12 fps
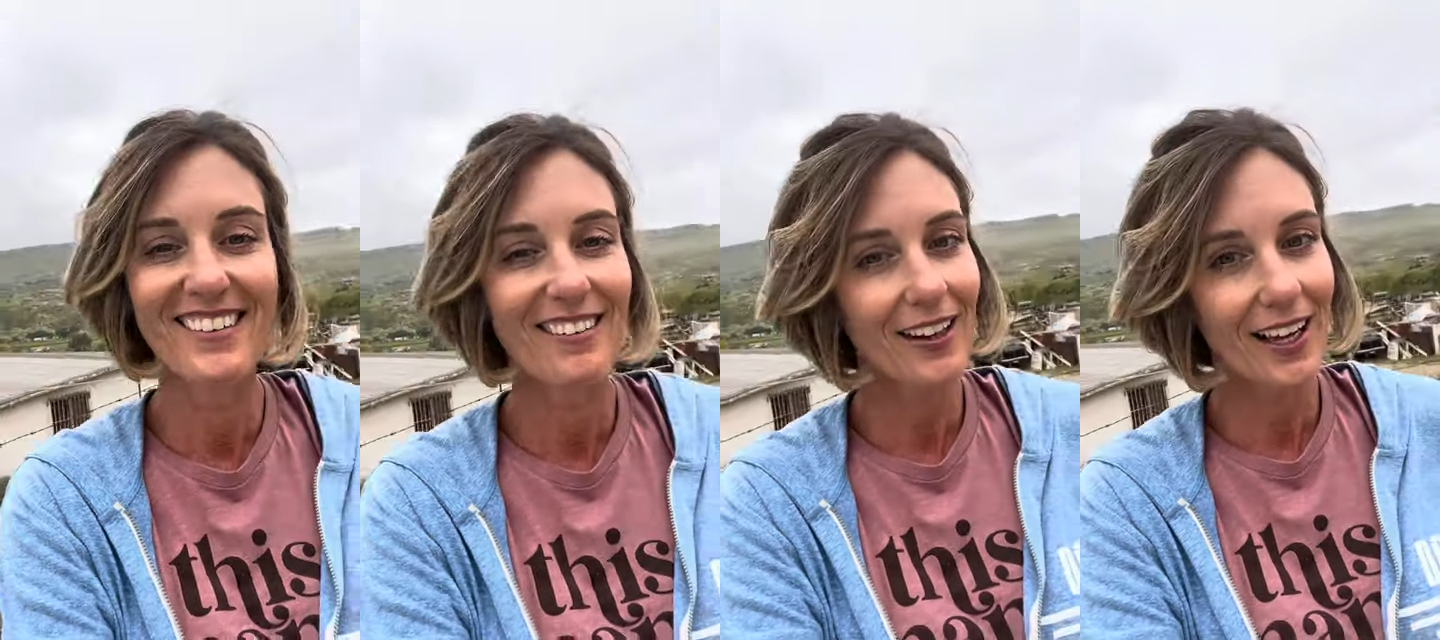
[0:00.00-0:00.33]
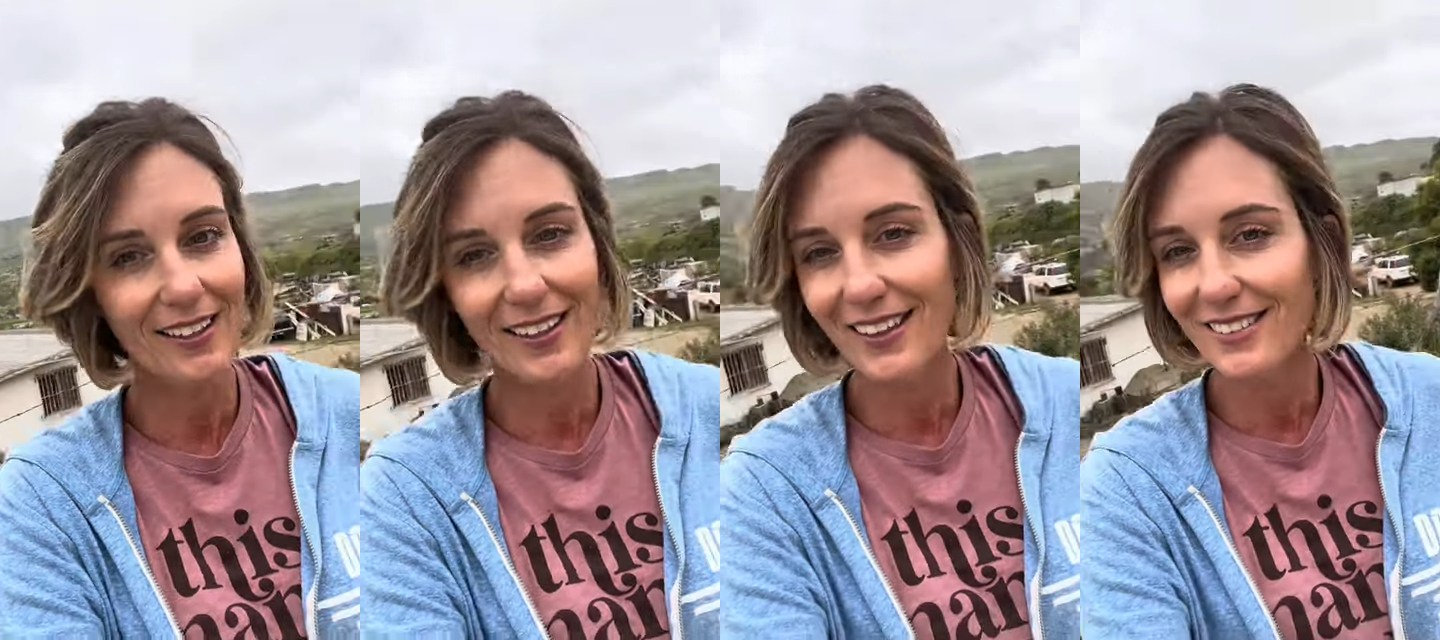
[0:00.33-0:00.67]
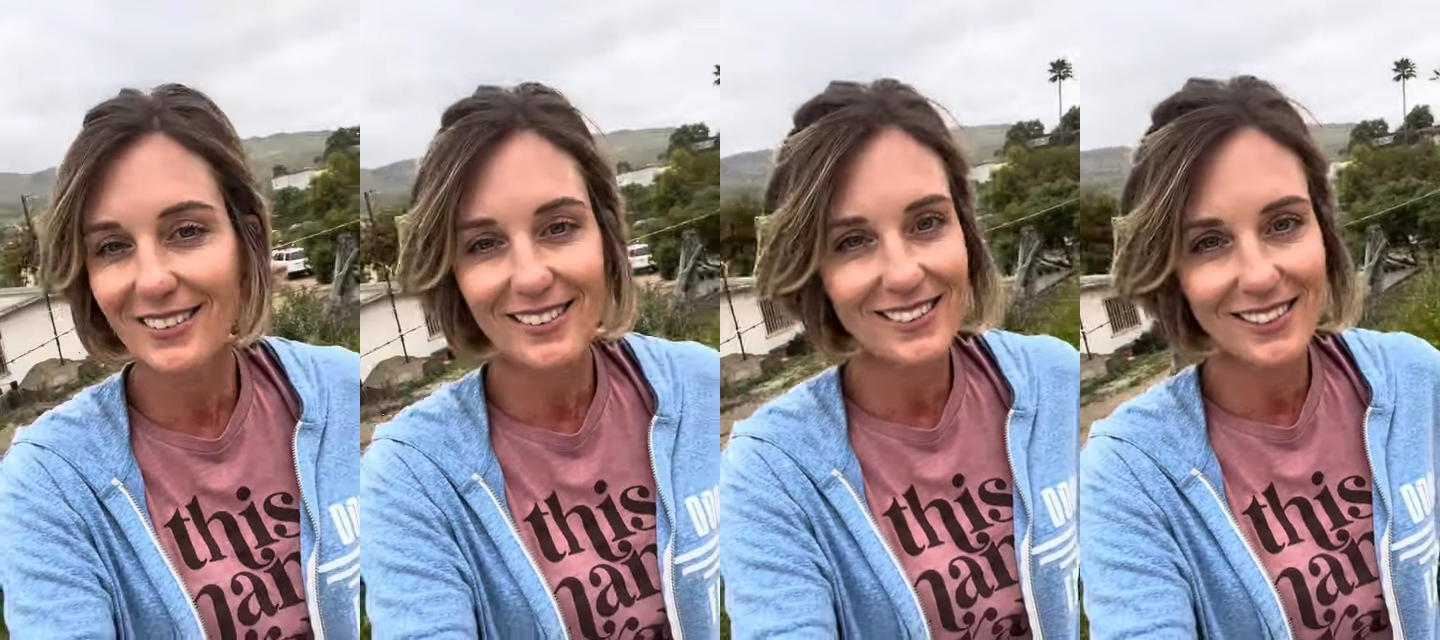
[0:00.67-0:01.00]
that I can get a
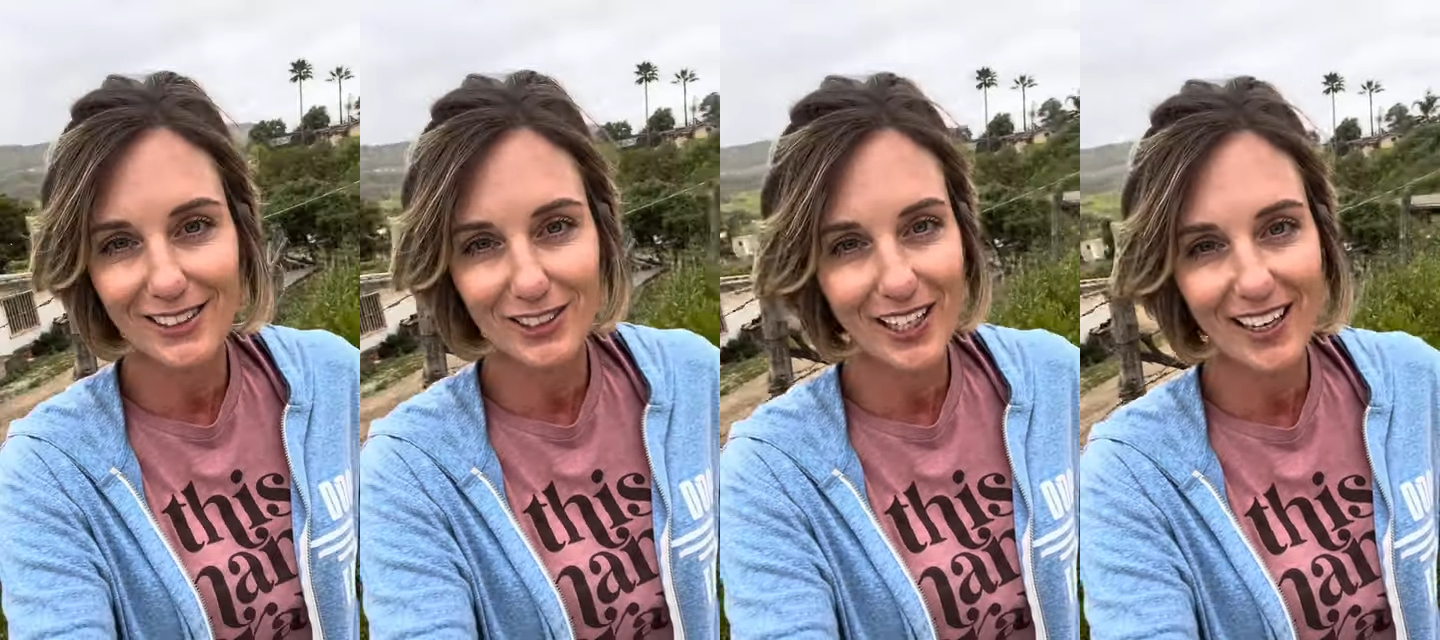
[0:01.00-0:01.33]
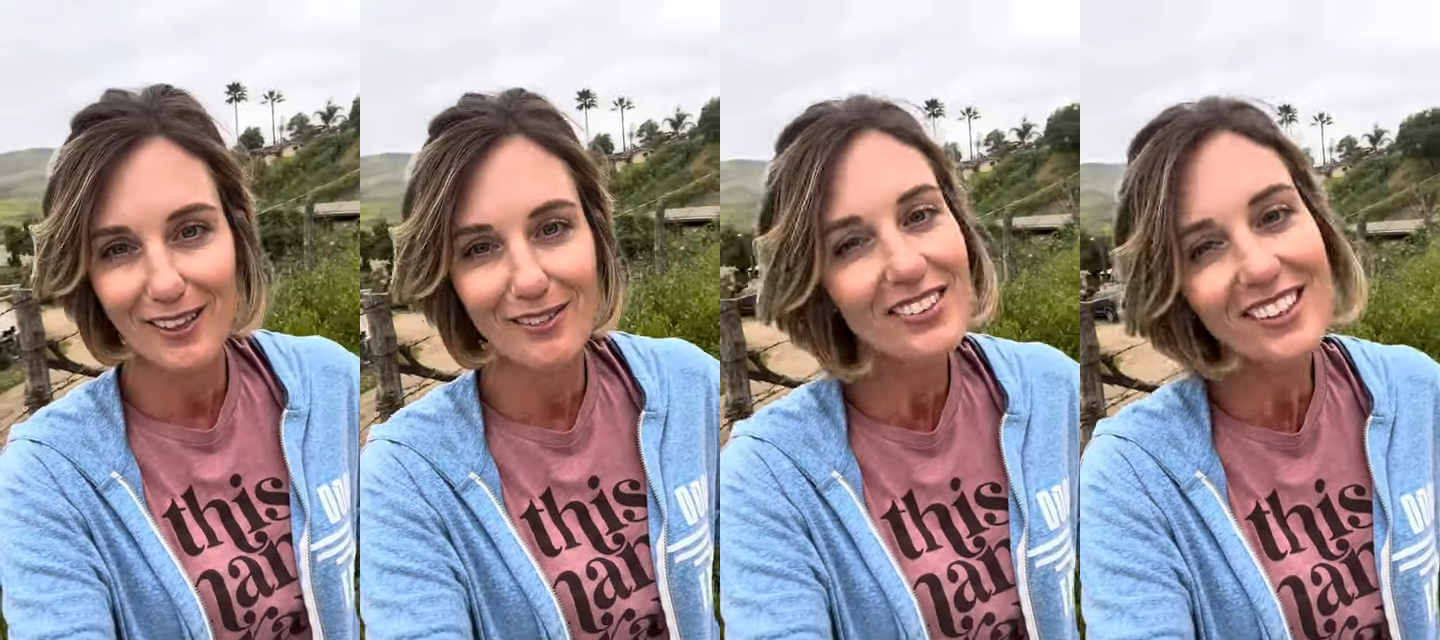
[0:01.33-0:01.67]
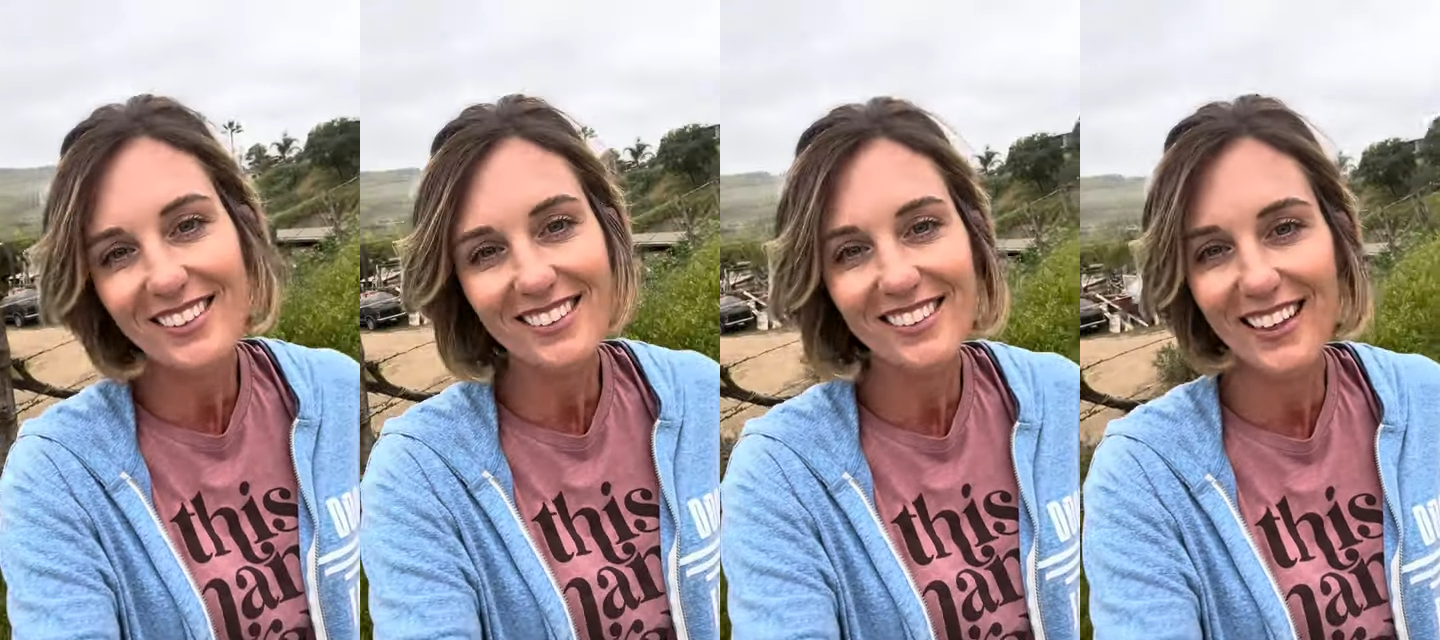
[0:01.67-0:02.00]
little sunshine and
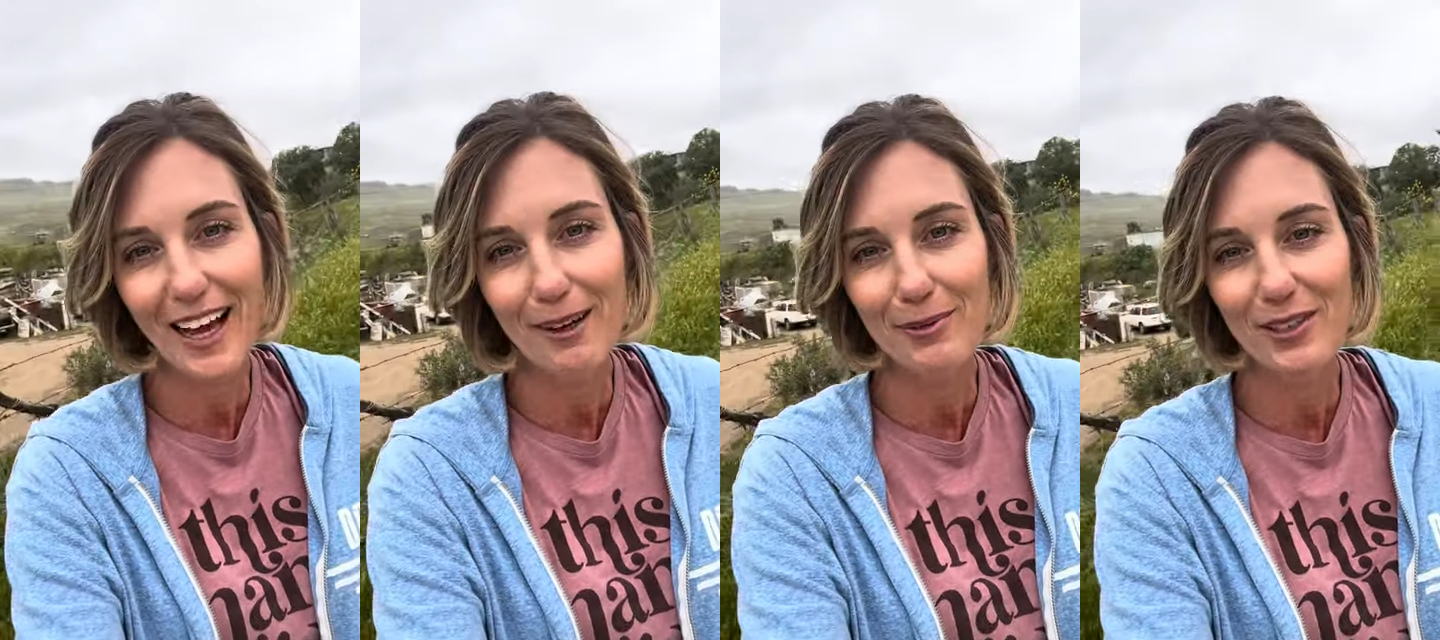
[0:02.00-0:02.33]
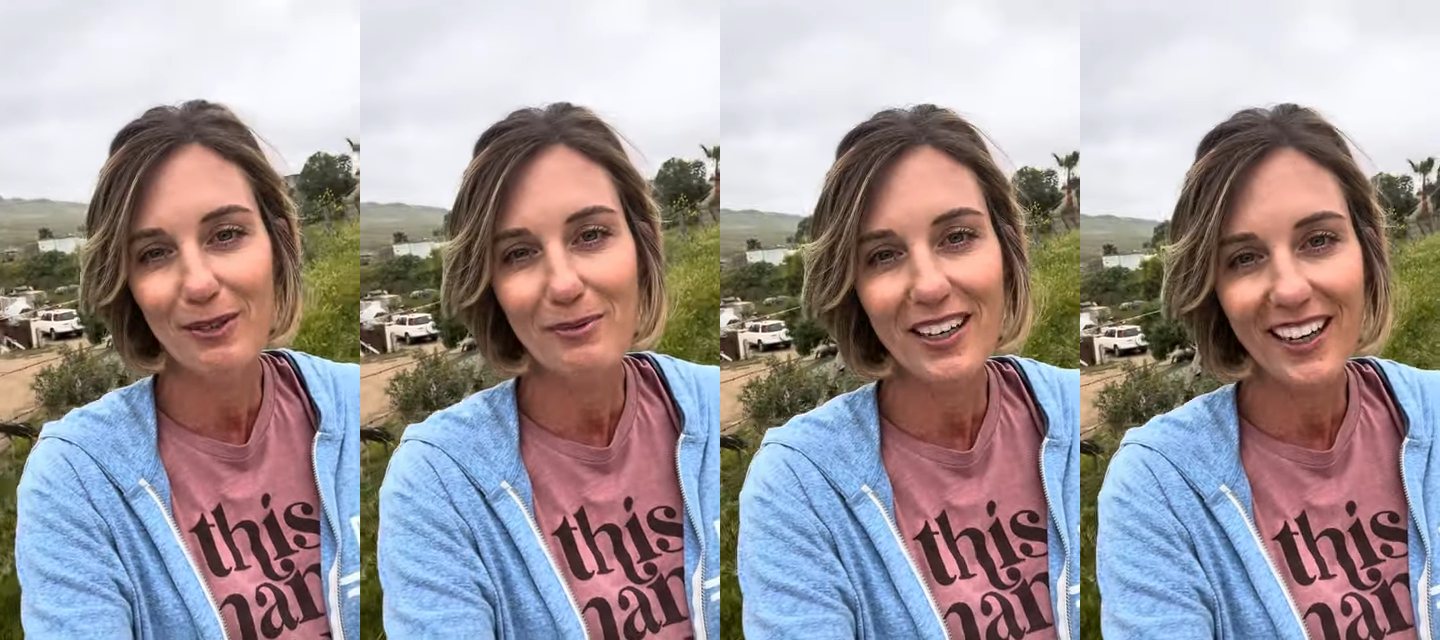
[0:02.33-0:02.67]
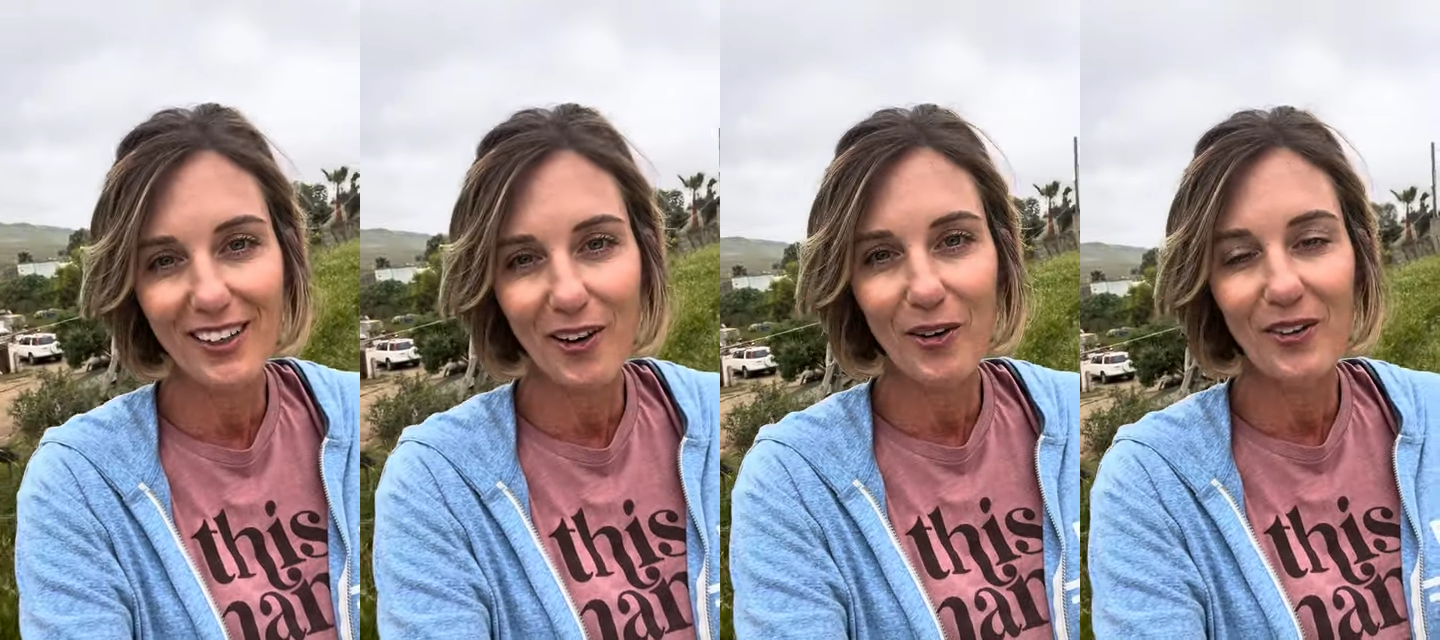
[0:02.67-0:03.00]
feel a little happier, but I
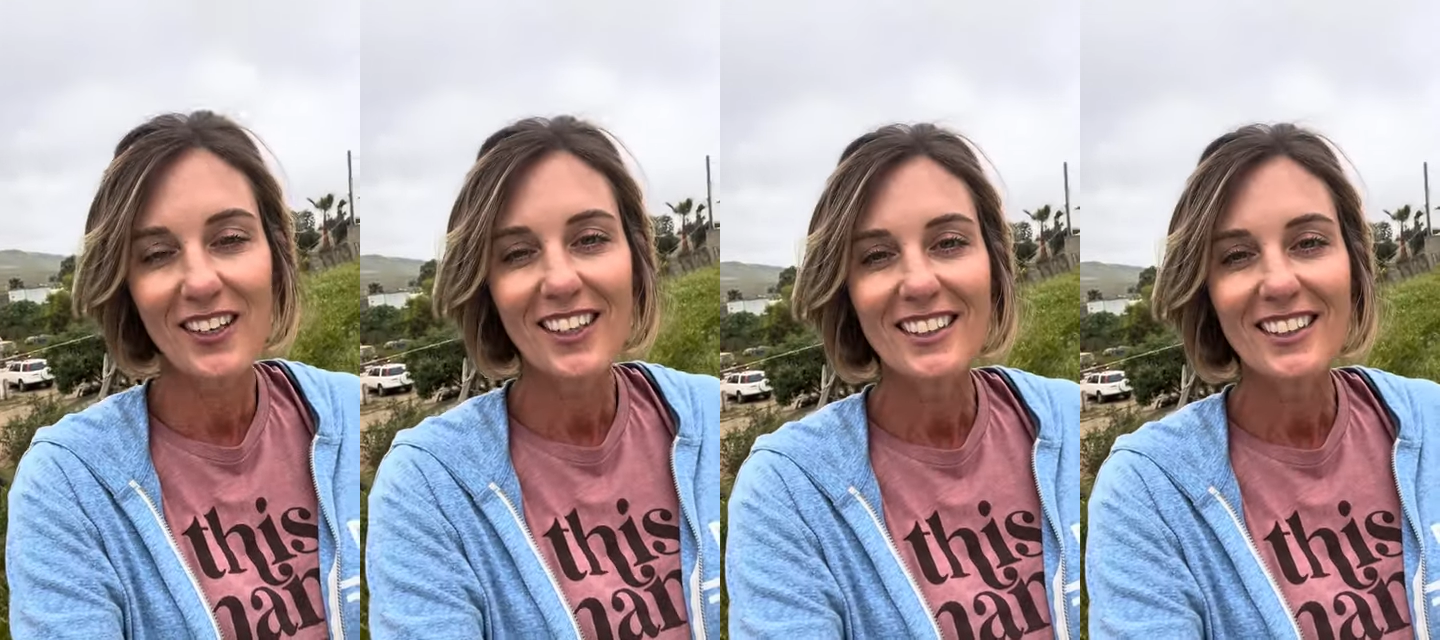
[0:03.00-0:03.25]
know